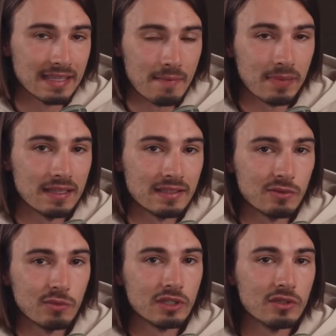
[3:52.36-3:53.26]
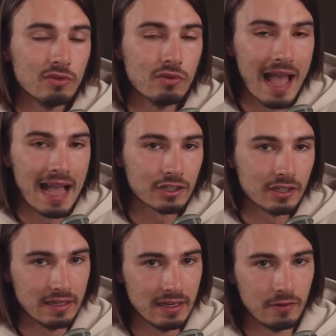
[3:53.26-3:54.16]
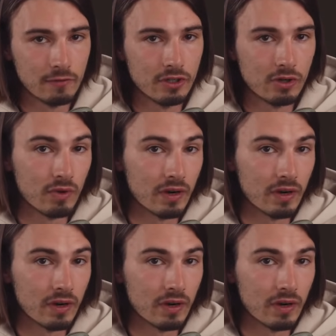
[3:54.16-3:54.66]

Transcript: the templates to what you actually need for your